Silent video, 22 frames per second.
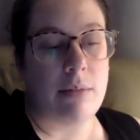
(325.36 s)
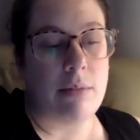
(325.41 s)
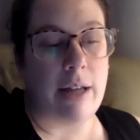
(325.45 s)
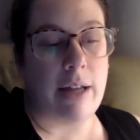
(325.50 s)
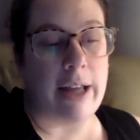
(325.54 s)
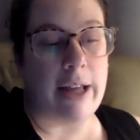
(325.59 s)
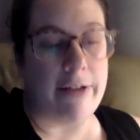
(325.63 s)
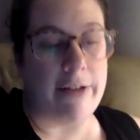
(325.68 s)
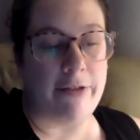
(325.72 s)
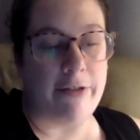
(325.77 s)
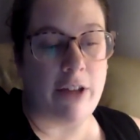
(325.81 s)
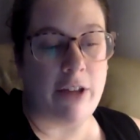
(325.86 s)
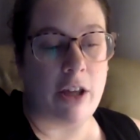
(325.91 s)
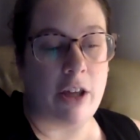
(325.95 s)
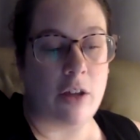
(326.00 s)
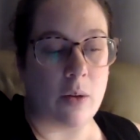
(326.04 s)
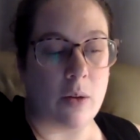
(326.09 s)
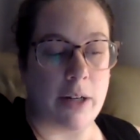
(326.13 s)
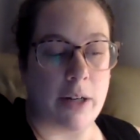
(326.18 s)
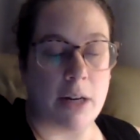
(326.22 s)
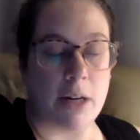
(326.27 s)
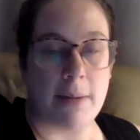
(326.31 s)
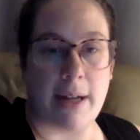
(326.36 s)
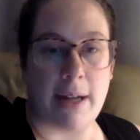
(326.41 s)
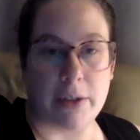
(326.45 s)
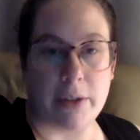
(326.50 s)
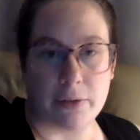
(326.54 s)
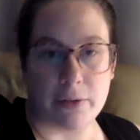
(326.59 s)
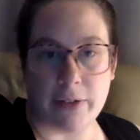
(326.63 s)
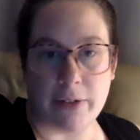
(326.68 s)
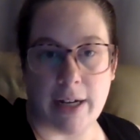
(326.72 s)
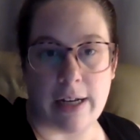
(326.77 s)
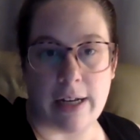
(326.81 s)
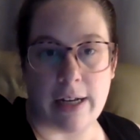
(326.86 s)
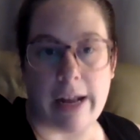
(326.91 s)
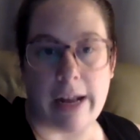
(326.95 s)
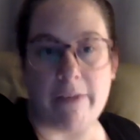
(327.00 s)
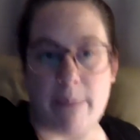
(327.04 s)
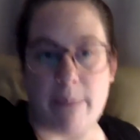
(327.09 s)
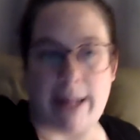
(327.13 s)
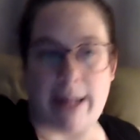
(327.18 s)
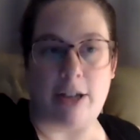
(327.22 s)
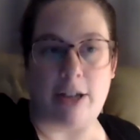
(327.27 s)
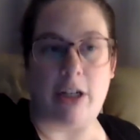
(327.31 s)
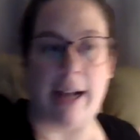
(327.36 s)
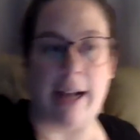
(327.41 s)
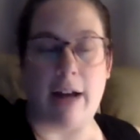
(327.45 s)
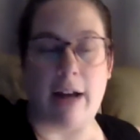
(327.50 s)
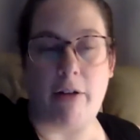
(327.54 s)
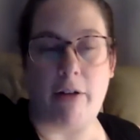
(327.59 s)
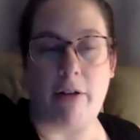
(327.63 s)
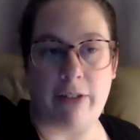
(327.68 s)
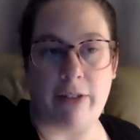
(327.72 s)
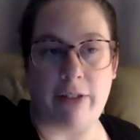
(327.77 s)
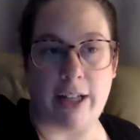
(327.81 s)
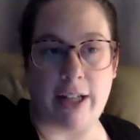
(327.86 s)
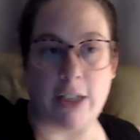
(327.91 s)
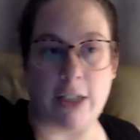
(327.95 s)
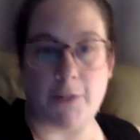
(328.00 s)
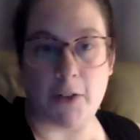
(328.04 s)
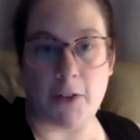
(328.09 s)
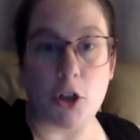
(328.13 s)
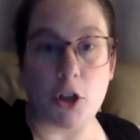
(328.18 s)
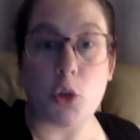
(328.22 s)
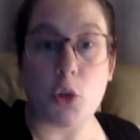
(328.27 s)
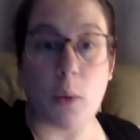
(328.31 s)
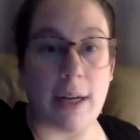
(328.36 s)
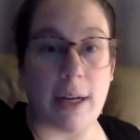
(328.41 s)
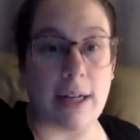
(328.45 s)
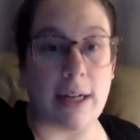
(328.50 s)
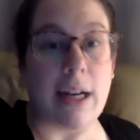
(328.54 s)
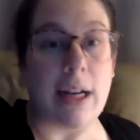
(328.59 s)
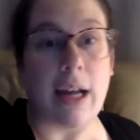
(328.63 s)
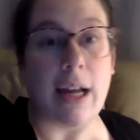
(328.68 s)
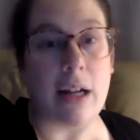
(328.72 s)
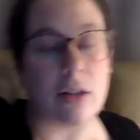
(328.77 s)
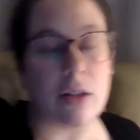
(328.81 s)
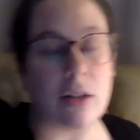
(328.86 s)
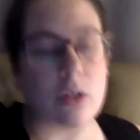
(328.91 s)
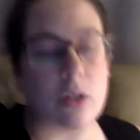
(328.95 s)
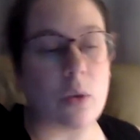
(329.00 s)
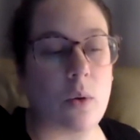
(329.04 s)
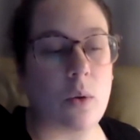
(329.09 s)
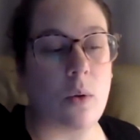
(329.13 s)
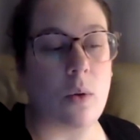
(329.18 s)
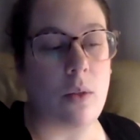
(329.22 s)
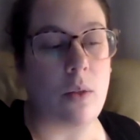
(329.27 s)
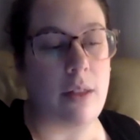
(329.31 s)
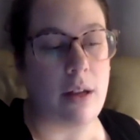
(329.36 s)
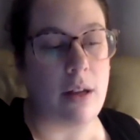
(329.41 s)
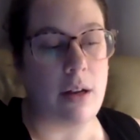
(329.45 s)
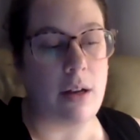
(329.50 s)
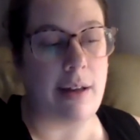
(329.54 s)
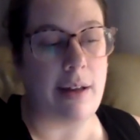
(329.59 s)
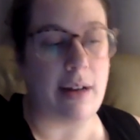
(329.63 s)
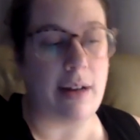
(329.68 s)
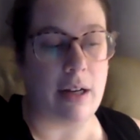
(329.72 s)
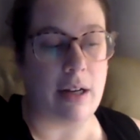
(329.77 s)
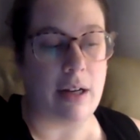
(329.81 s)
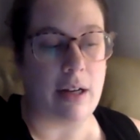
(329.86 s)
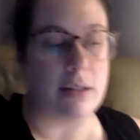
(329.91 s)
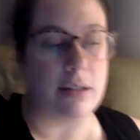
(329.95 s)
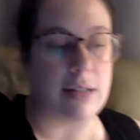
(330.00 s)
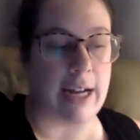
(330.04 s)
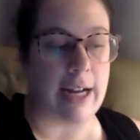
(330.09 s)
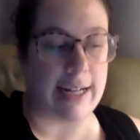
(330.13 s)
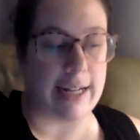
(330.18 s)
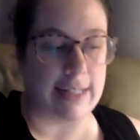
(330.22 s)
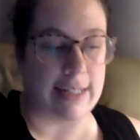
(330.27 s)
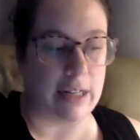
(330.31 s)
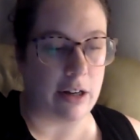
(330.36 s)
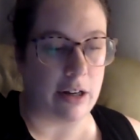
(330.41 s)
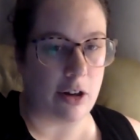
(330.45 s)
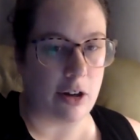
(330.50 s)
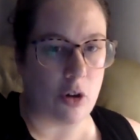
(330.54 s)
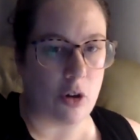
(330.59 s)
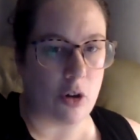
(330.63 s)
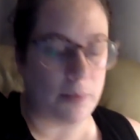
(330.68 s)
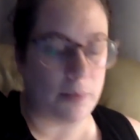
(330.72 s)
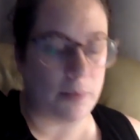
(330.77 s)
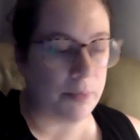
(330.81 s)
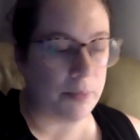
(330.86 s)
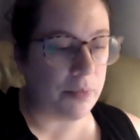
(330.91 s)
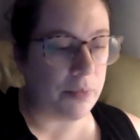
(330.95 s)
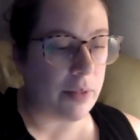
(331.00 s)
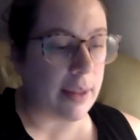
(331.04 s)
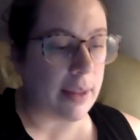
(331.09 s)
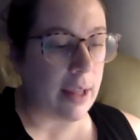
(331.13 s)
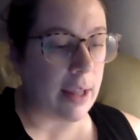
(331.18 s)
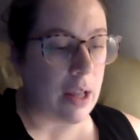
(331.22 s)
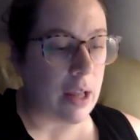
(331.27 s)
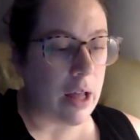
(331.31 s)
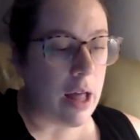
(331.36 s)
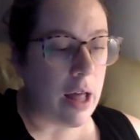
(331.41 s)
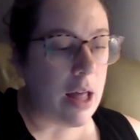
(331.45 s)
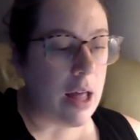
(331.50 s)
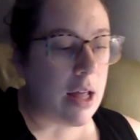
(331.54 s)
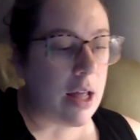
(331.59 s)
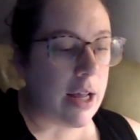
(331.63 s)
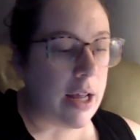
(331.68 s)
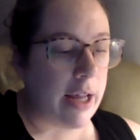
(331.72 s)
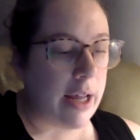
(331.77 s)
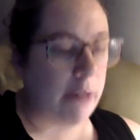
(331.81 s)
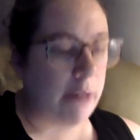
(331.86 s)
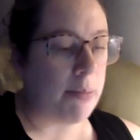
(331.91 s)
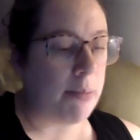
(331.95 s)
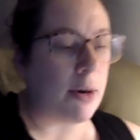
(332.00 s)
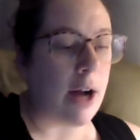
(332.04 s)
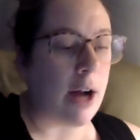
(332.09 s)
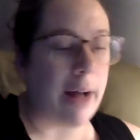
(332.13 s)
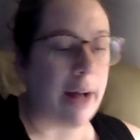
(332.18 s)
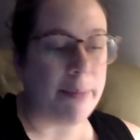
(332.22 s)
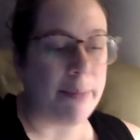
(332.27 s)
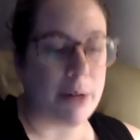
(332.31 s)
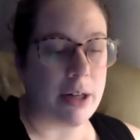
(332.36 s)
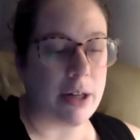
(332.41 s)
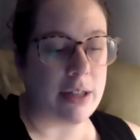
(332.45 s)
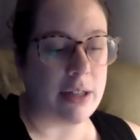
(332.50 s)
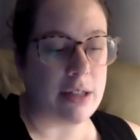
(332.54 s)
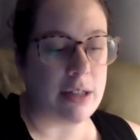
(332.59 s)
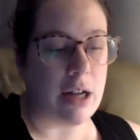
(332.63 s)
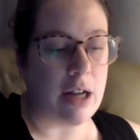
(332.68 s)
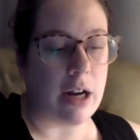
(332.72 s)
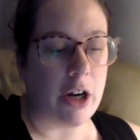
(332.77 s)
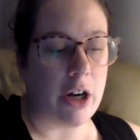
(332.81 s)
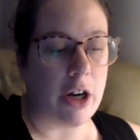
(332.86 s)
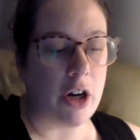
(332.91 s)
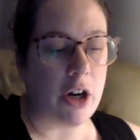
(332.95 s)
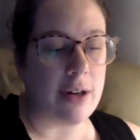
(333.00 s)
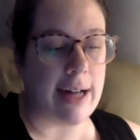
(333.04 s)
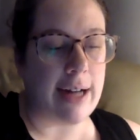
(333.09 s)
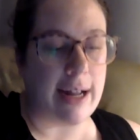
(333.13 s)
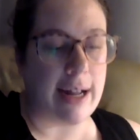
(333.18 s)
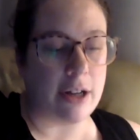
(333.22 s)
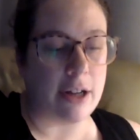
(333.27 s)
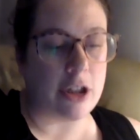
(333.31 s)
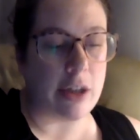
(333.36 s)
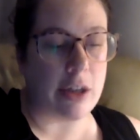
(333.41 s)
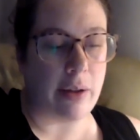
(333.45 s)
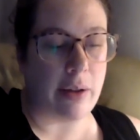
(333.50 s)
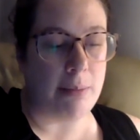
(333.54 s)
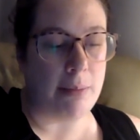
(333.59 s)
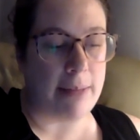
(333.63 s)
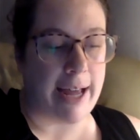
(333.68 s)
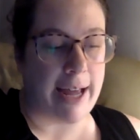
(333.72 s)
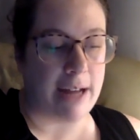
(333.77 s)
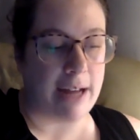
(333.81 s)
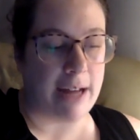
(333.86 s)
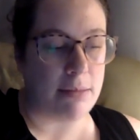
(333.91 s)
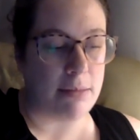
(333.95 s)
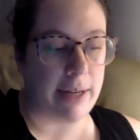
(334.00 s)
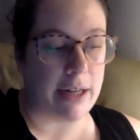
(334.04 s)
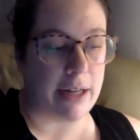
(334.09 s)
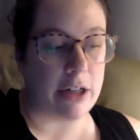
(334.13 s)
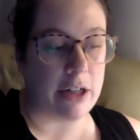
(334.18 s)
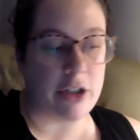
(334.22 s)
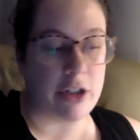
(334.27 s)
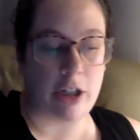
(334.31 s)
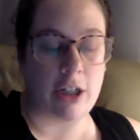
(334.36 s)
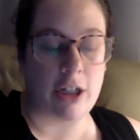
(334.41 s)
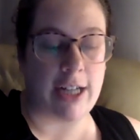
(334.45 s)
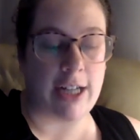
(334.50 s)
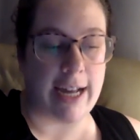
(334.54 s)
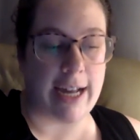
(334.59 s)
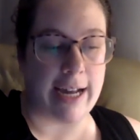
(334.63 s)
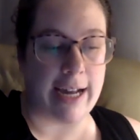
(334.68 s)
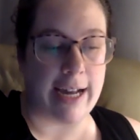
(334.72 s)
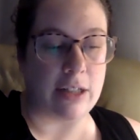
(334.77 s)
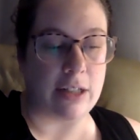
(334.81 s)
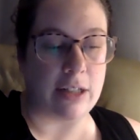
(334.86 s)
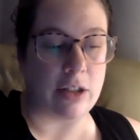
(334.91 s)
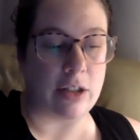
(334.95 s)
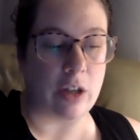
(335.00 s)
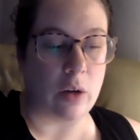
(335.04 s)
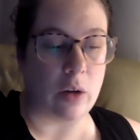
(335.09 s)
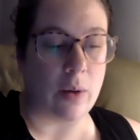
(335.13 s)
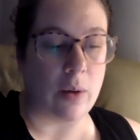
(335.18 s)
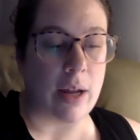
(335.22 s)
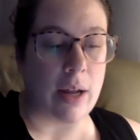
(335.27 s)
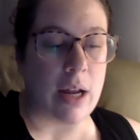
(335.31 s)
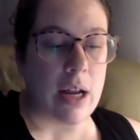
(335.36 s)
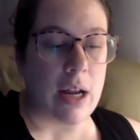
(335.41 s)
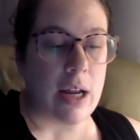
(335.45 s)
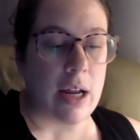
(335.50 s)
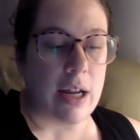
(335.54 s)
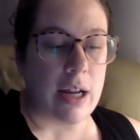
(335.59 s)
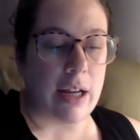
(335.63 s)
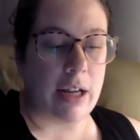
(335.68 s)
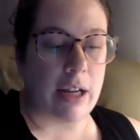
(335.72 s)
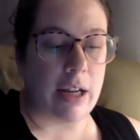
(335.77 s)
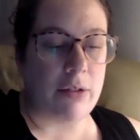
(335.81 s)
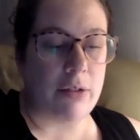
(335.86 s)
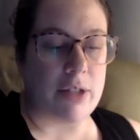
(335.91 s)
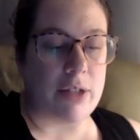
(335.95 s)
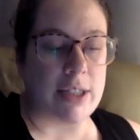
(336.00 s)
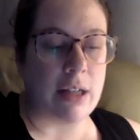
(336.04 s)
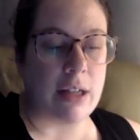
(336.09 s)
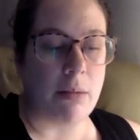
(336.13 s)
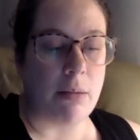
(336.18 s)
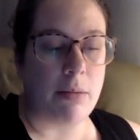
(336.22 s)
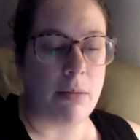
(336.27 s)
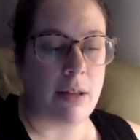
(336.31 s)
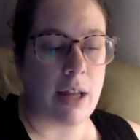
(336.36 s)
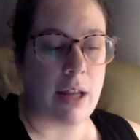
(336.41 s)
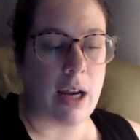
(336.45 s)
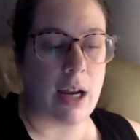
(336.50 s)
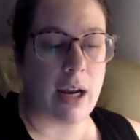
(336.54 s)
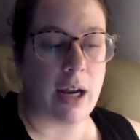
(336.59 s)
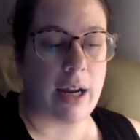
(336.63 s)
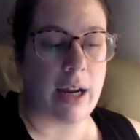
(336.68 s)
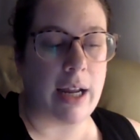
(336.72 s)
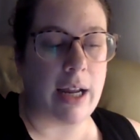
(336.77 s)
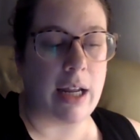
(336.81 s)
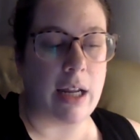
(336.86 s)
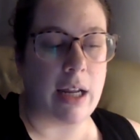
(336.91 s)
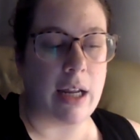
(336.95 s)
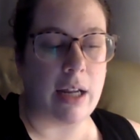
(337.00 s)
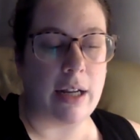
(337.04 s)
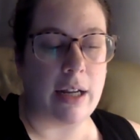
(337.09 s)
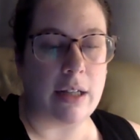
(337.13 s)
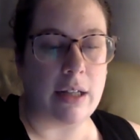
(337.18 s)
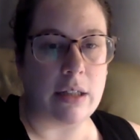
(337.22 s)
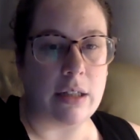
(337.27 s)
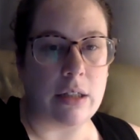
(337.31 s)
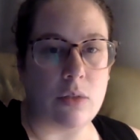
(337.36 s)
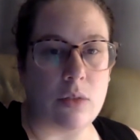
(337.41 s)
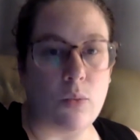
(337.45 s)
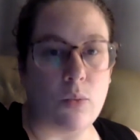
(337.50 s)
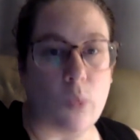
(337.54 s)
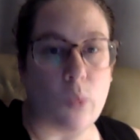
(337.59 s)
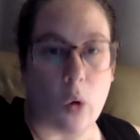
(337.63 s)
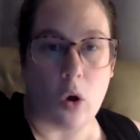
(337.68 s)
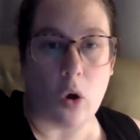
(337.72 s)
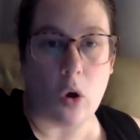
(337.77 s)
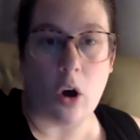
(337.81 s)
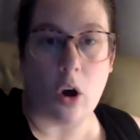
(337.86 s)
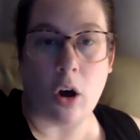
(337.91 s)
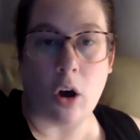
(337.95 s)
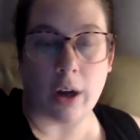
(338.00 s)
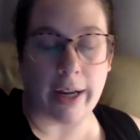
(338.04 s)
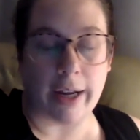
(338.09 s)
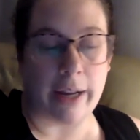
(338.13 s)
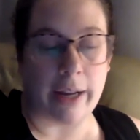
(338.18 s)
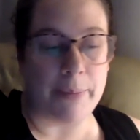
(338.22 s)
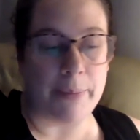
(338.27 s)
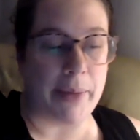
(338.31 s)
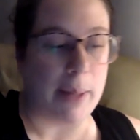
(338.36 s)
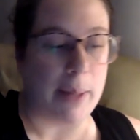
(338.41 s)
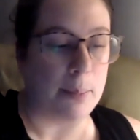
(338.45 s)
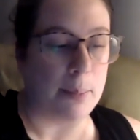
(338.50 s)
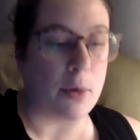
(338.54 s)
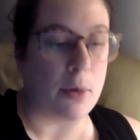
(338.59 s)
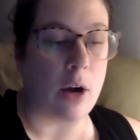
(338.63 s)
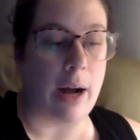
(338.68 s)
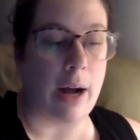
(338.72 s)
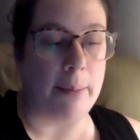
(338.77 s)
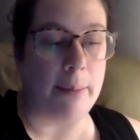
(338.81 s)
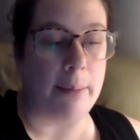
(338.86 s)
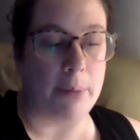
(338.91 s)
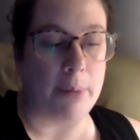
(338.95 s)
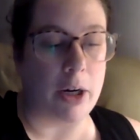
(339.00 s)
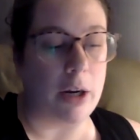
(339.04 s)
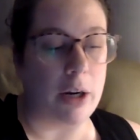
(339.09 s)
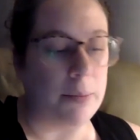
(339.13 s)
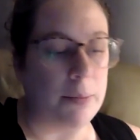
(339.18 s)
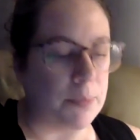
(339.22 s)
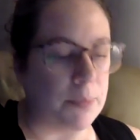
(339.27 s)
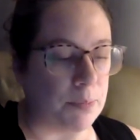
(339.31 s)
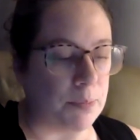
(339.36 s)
If you and your best friend have matching outfits for twin day at school, then it is identical. Improper is not correct, showing bad manners or taste. So if something is wrong, it can be improper.